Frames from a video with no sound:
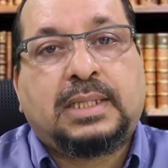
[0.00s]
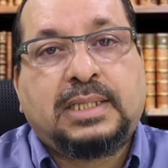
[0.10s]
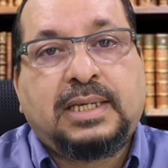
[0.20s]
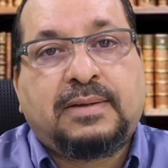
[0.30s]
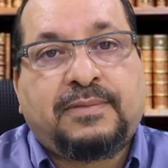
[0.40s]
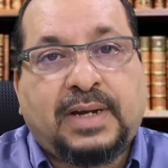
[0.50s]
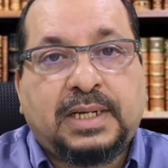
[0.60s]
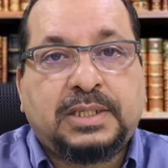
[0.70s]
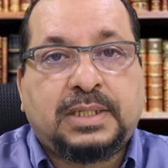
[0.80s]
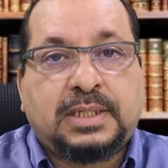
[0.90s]
the
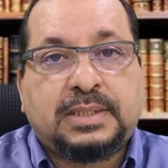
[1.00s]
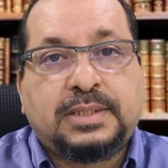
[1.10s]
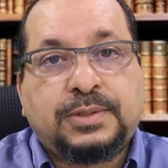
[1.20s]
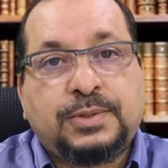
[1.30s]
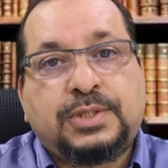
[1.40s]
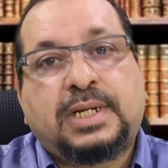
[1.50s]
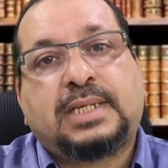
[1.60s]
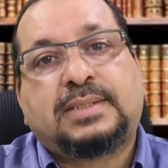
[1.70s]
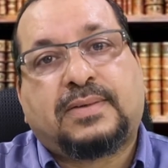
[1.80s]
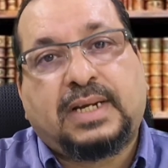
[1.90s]
financial institution
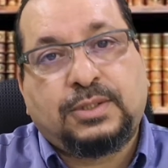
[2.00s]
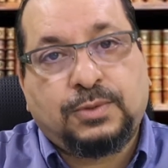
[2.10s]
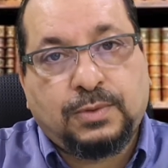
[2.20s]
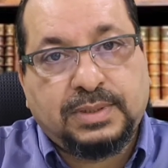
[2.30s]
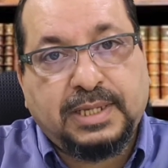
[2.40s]
has the right to